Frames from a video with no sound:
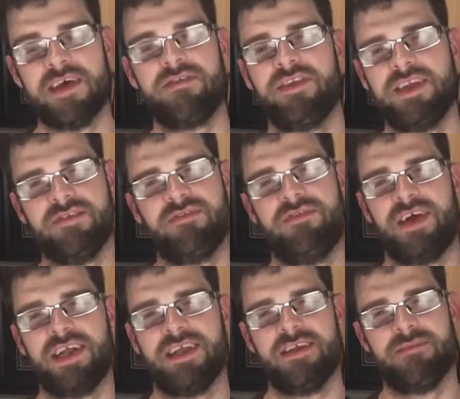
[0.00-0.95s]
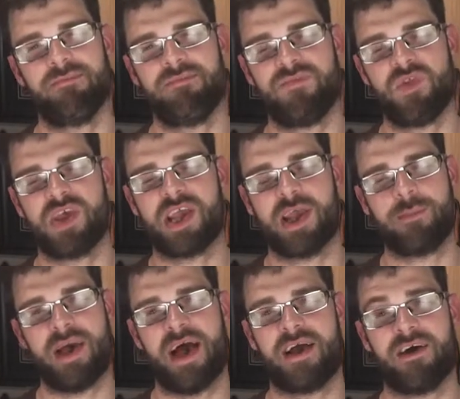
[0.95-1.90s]
Definitely funny thinking
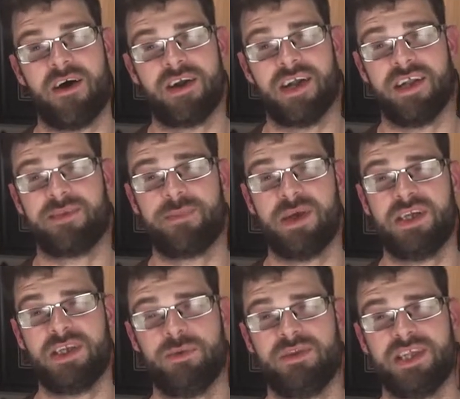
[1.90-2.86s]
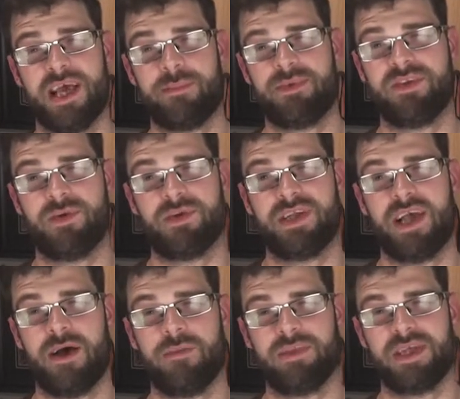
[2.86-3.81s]
back on it, especially with the episode
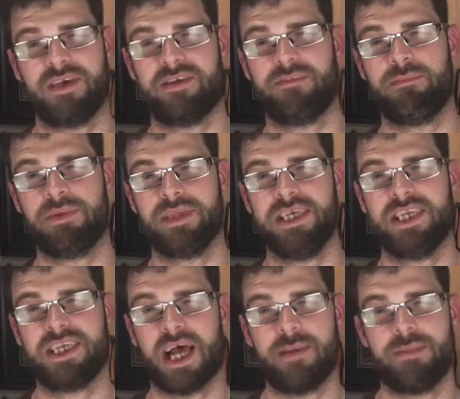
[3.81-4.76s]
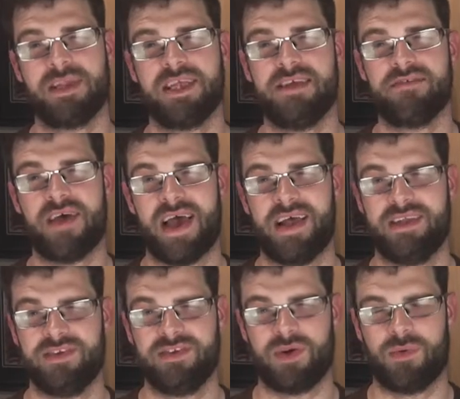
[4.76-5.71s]
count, because Bleach, I believe,
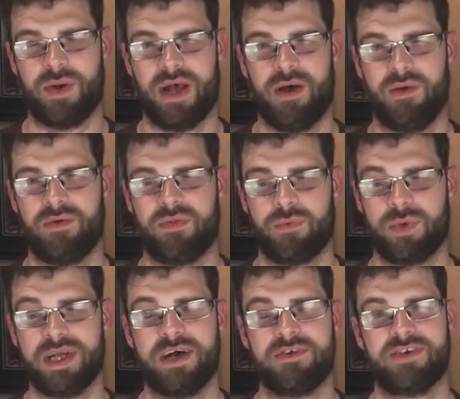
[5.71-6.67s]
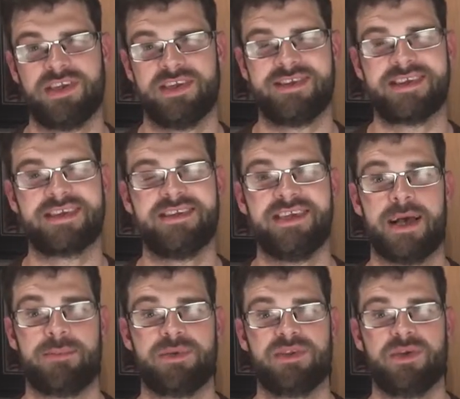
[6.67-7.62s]
ends around 360
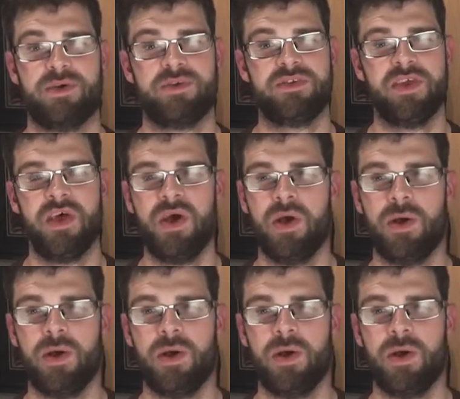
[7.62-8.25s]
episodes,